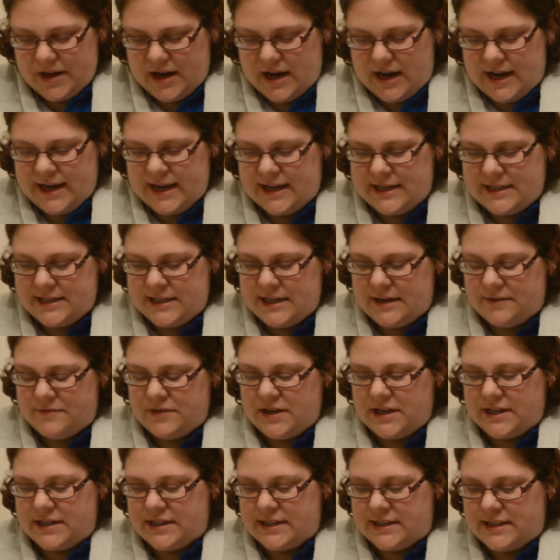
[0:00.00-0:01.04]
I actually
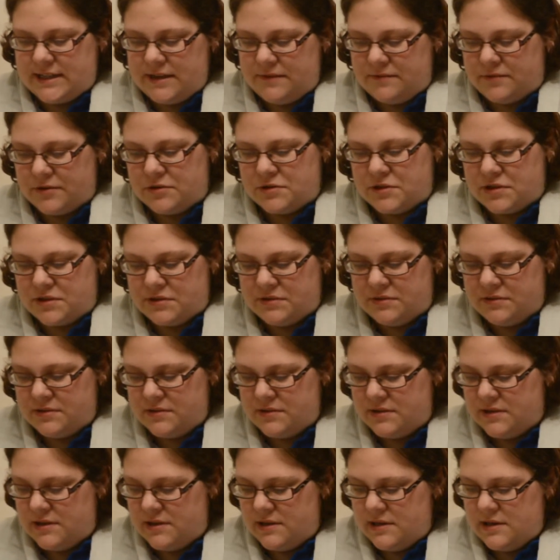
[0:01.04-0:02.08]
have yet to see Frozen.
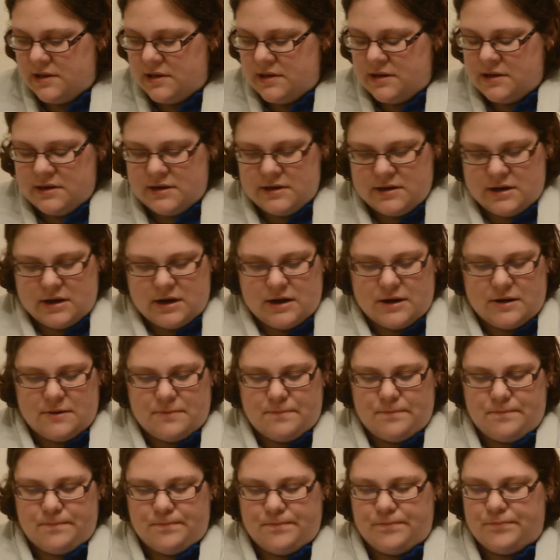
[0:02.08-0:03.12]

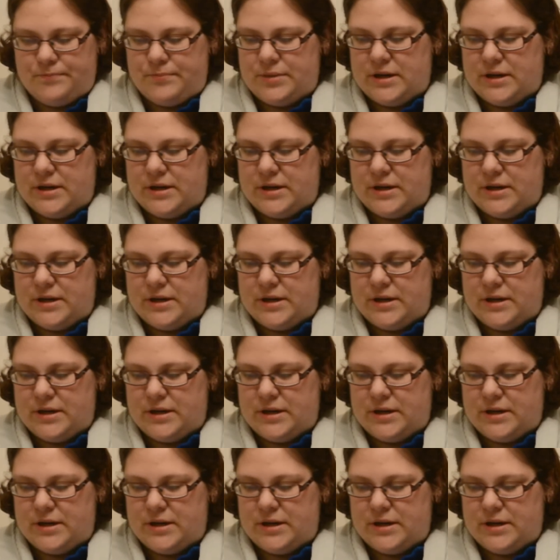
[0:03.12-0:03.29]
Um,